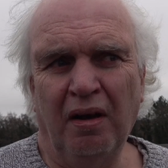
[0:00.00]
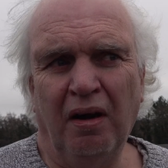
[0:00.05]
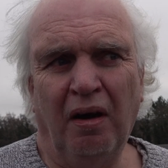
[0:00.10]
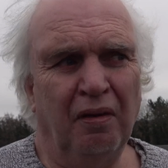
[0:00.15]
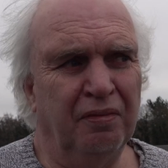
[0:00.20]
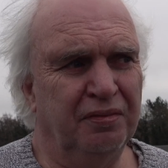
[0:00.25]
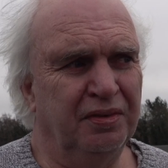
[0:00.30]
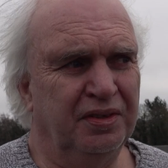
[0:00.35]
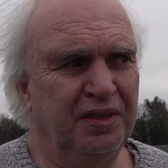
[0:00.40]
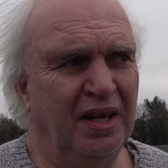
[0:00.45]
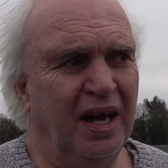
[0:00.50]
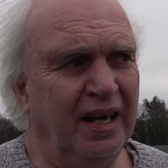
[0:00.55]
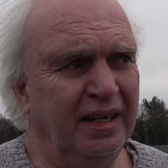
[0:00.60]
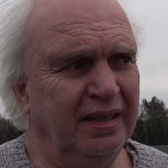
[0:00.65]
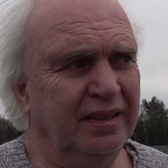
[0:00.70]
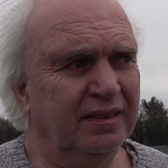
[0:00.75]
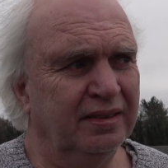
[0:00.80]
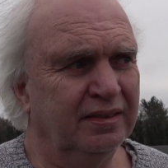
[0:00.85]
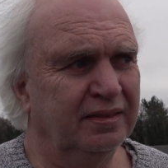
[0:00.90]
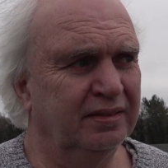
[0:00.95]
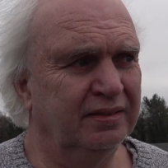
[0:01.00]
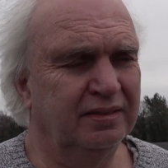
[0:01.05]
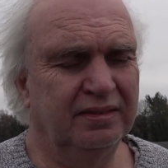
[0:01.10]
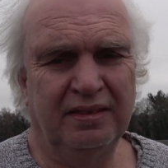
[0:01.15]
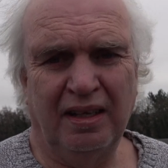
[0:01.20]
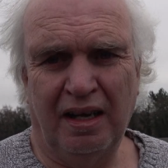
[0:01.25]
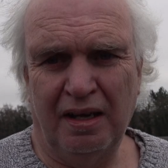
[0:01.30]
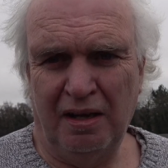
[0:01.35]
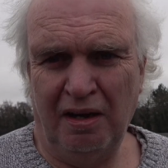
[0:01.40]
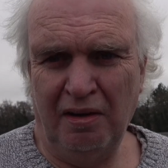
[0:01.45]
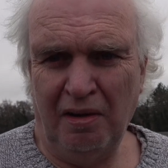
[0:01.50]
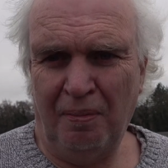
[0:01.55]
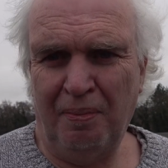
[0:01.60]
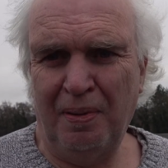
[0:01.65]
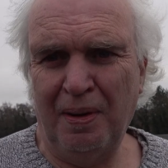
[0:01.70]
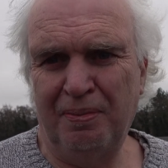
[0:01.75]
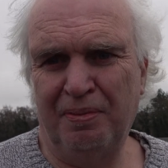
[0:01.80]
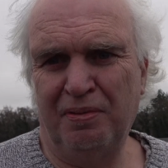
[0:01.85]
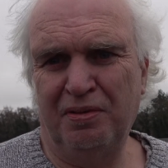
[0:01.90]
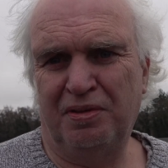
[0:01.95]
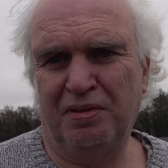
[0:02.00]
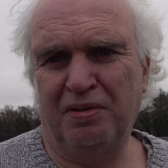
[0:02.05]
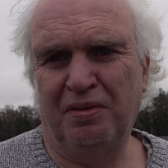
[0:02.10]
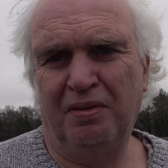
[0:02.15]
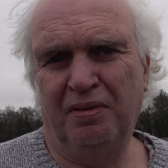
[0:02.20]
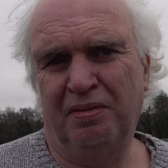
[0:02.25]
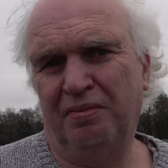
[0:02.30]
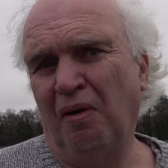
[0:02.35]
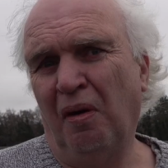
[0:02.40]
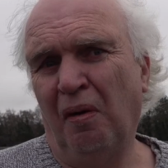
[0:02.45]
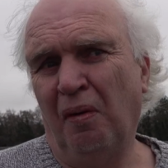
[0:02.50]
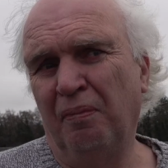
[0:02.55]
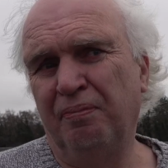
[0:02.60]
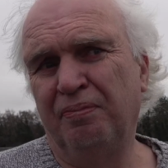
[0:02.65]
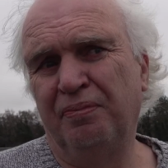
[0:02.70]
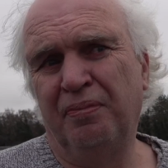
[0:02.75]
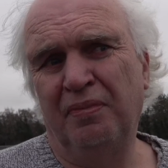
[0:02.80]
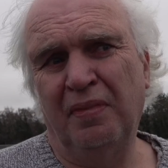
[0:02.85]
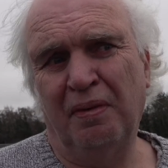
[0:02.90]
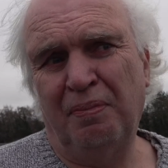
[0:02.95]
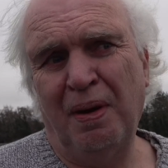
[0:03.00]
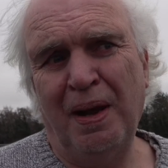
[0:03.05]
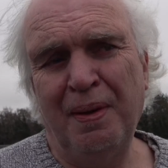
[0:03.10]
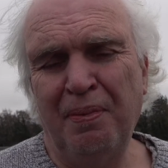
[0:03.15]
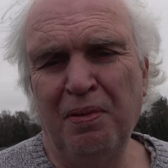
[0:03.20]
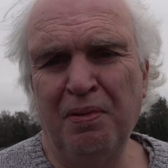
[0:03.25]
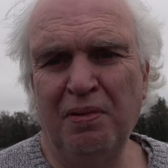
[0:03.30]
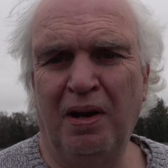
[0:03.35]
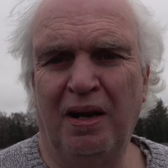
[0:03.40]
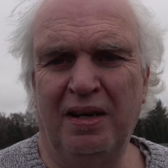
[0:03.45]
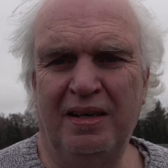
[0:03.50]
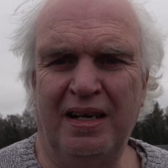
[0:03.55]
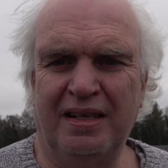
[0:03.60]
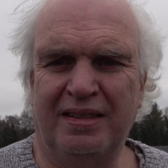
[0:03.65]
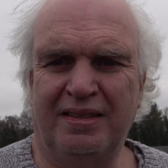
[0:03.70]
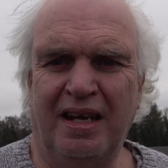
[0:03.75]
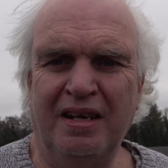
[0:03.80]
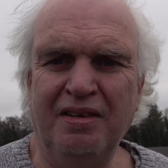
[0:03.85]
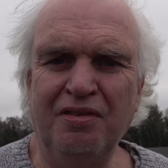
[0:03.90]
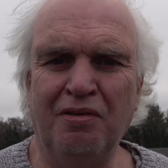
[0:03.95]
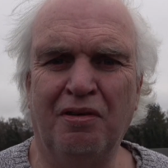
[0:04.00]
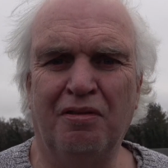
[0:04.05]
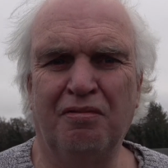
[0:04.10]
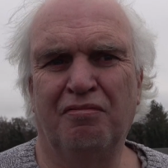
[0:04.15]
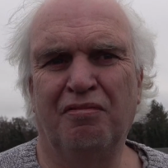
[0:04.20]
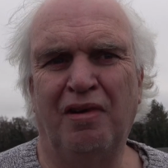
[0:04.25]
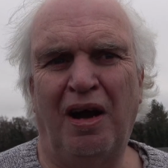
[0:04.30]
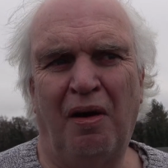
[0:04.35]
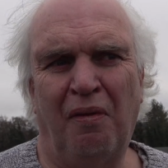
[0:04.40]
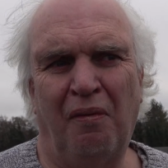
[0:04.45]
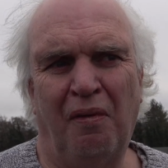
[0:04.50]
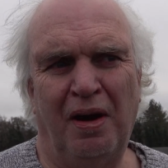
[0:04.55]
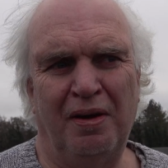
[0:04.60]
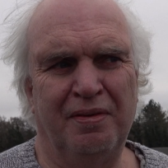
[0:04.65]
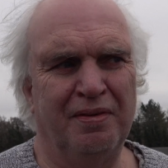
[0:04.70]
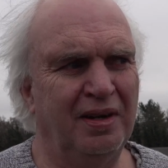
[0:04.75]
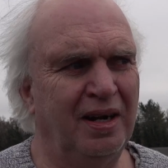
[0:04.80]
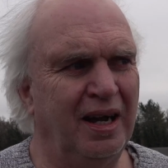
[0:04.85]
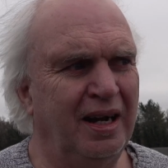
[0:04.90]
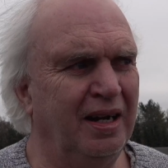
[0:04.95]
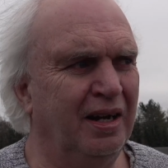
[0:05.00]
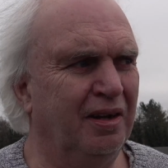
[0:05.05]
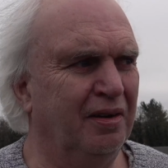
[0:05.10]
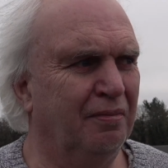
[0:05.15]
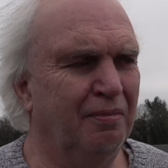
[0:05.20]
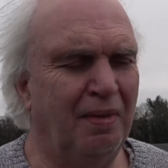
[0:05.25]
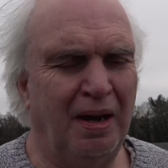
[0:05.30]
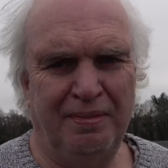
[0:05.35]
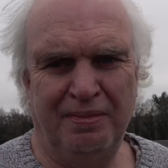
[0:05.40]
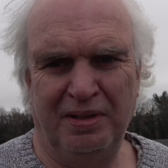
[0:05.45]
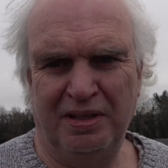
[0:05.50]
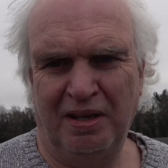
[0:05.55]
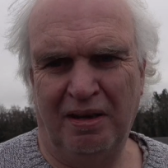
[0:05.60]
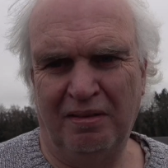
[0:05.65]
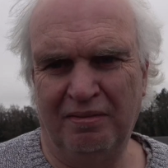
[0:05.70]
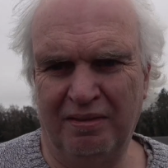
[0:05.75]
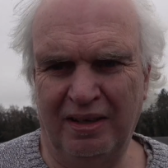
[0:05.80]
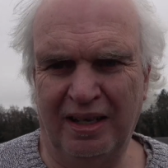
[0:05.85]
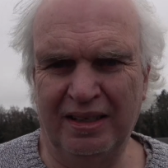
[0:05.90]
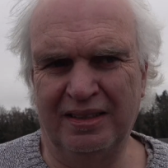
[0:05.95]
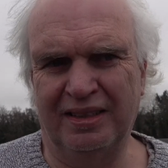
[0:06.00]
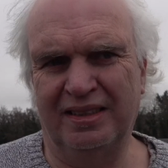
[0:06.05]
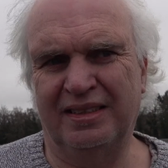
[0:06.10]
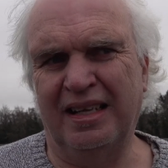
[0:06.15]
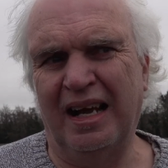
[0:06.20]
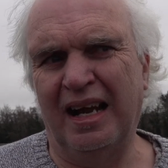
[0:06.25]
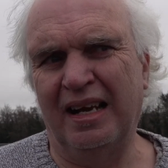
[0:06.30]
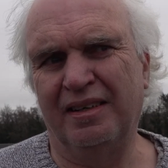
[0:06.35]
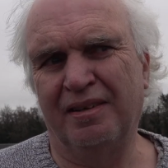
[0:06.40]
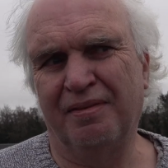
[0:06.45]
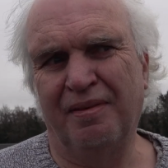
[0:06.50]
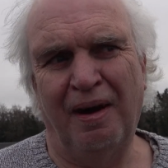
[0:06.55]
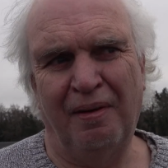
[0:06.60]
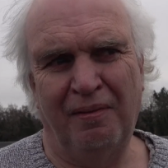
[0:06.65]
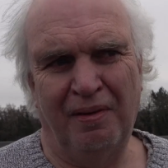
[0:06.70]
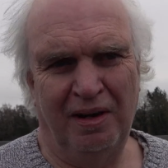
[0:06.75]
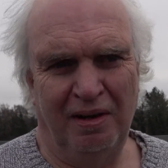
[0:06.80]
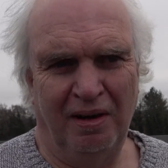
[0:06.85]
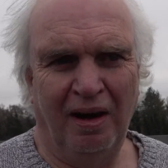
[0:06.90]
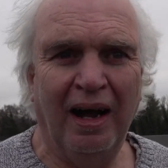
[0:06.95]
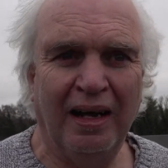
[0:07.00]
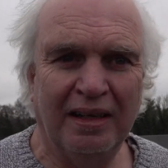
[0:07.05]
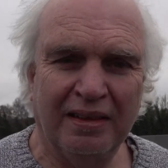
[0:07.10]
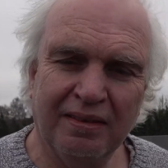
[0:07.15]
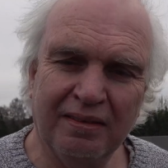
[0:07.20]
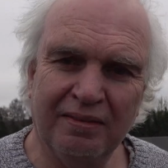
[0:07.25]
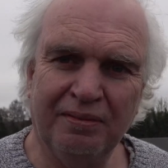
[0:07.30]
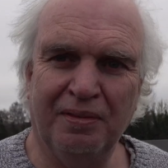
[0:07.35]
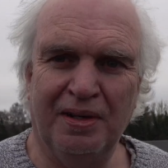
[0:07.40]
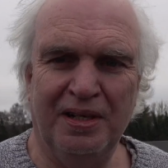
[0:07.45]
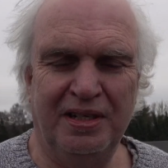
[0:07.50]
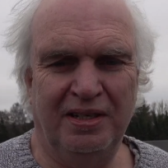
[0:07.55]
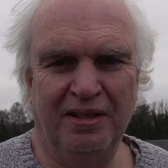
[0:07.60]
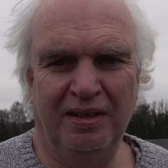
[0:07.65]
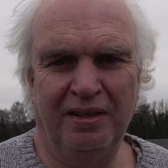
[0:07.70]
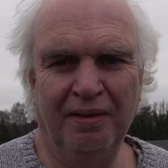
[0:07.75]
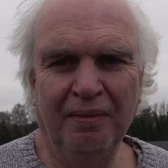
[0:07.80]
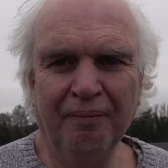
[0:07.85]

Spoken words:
of the day. A lot of people sort of, or people that are, let's say, non-railway related, or maybe don't understand the railway like we do,